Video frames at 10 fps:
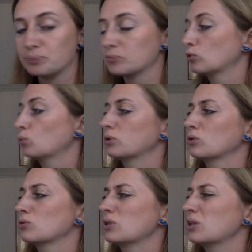for
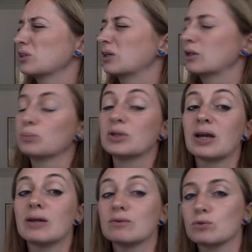pronunciation a little
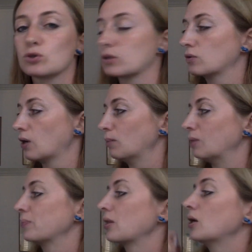bit and for the
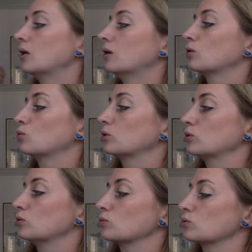grammar you
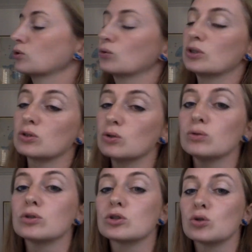will use. So it's
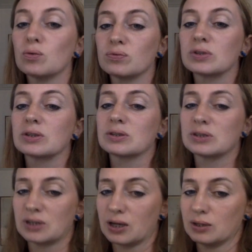called soft
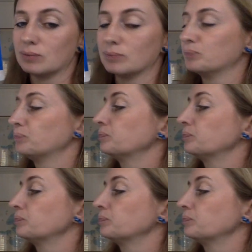sign.